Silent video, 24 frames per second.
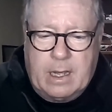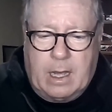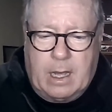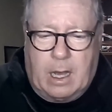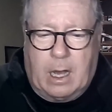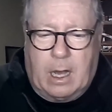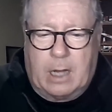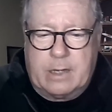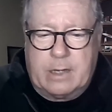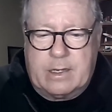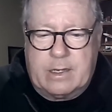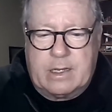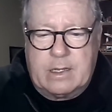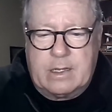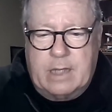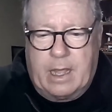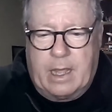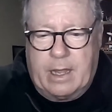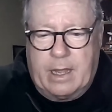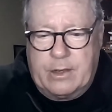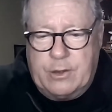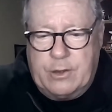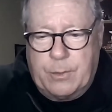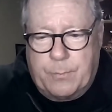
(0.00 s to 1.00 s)
uh,
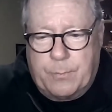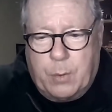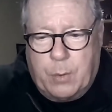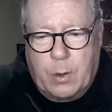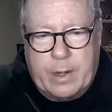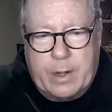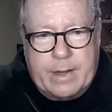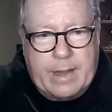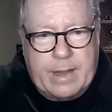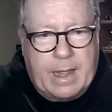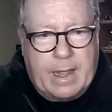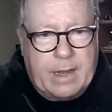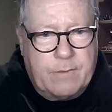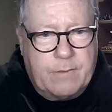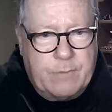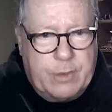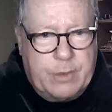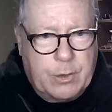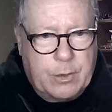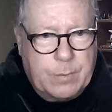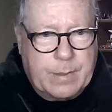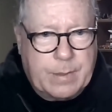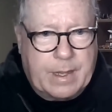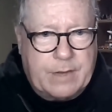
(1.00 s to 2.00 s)
and you're putting that
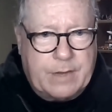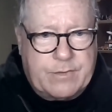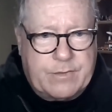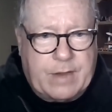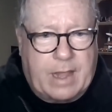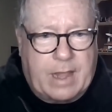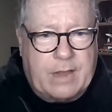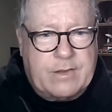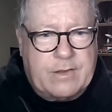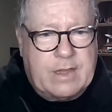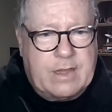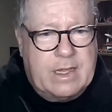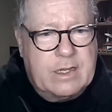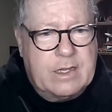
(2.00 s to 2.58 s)
renewable natural gas